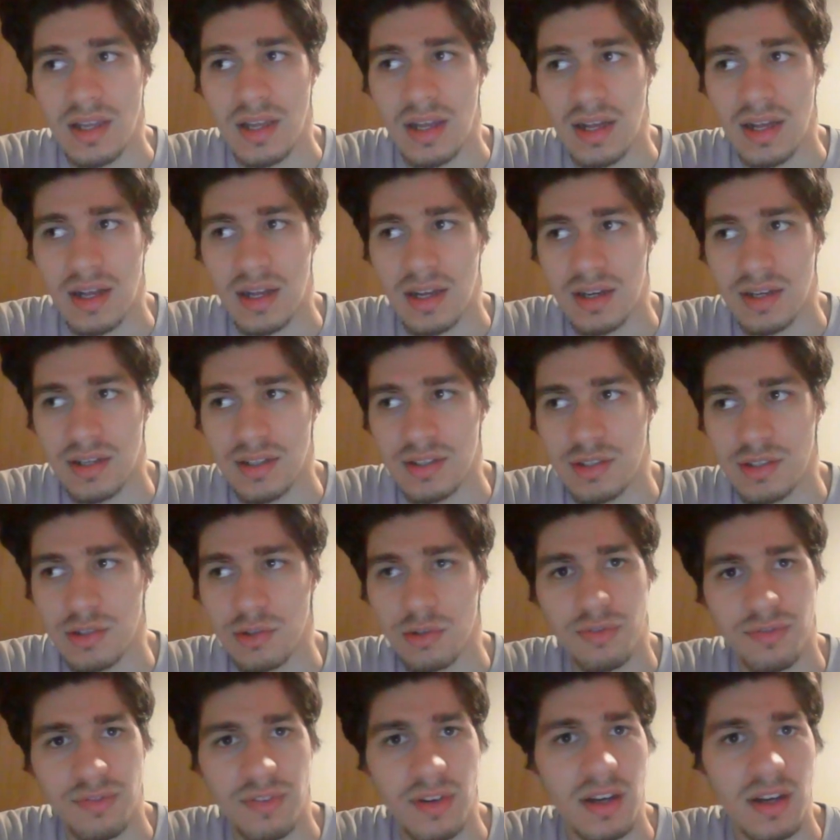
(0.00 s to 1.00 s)

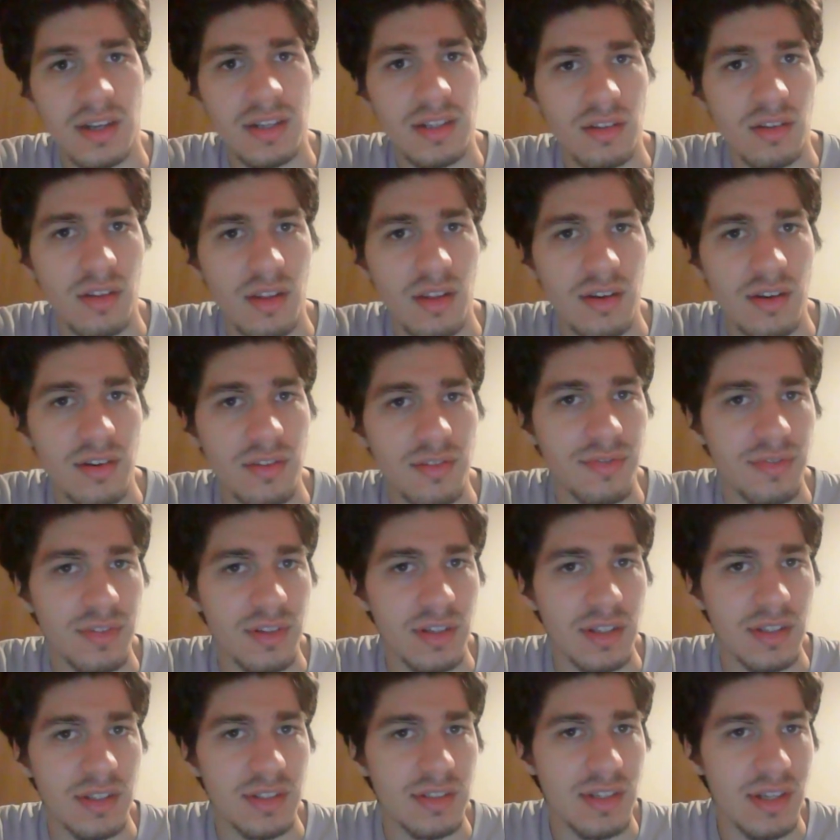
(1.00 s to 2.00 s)
You'll find a lot of
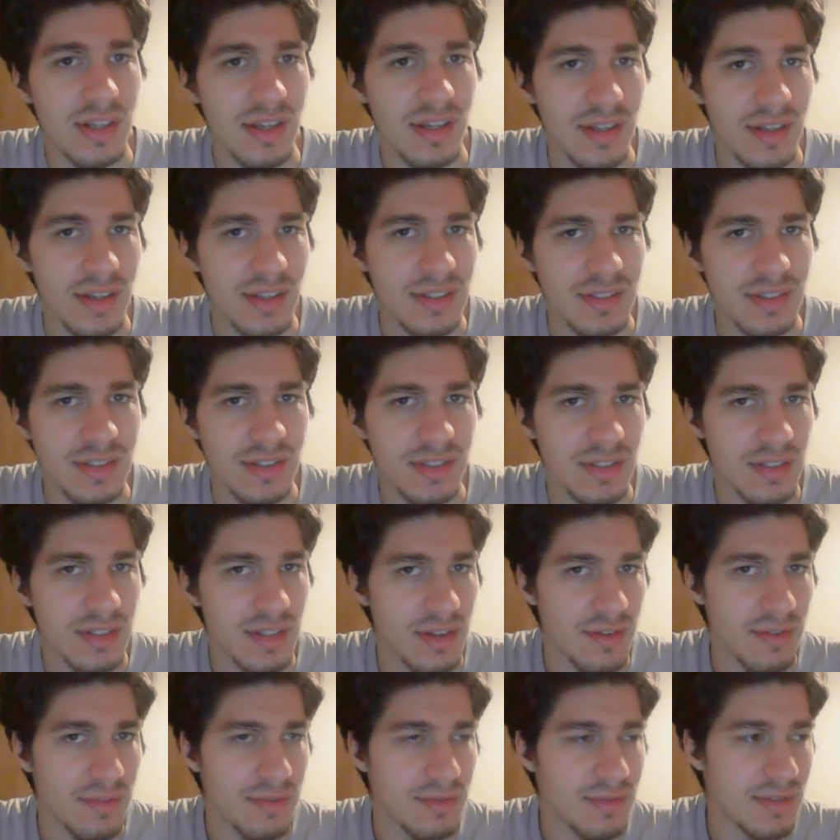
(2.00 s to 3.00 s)

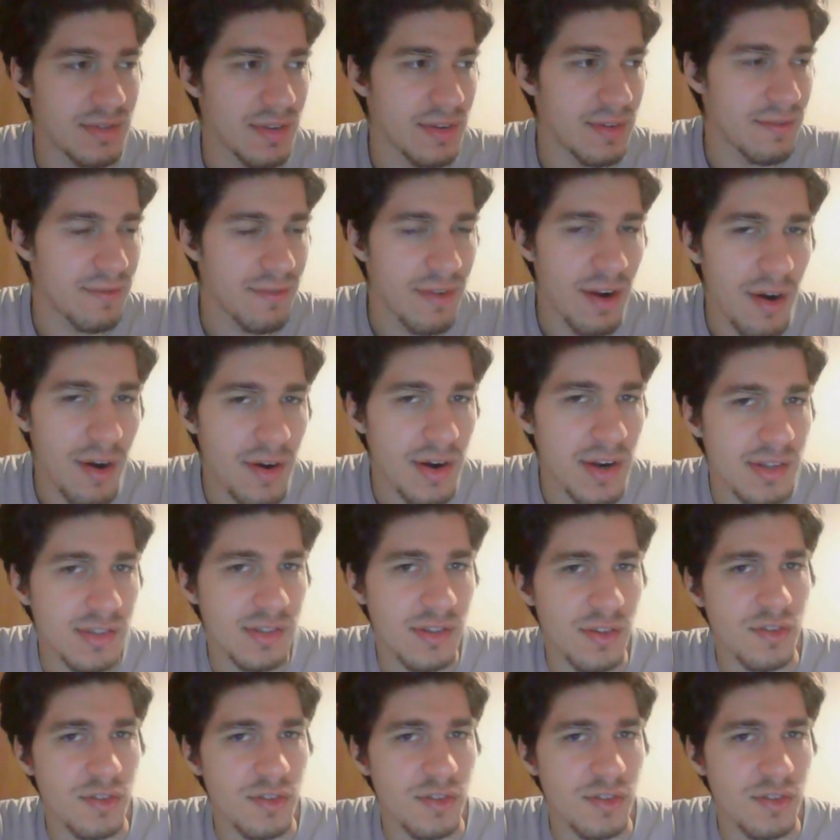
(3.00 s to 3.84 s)
variants